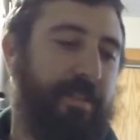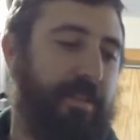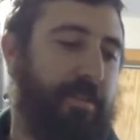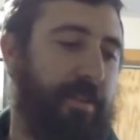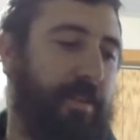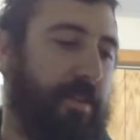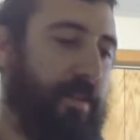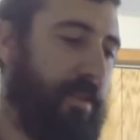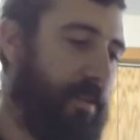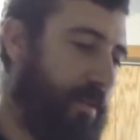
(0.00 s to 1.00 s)
You see,
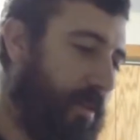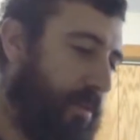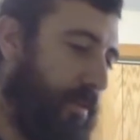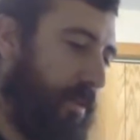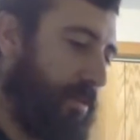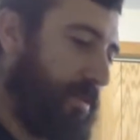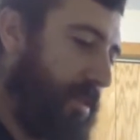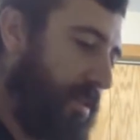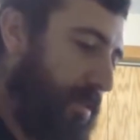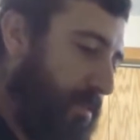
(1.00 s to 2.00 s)
I don't know if y'all
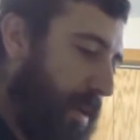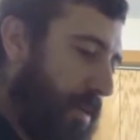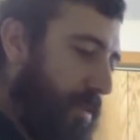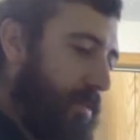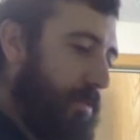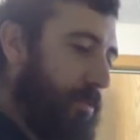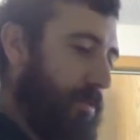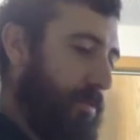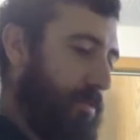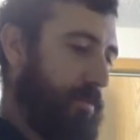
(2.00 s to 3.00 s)
see it back there somewhere.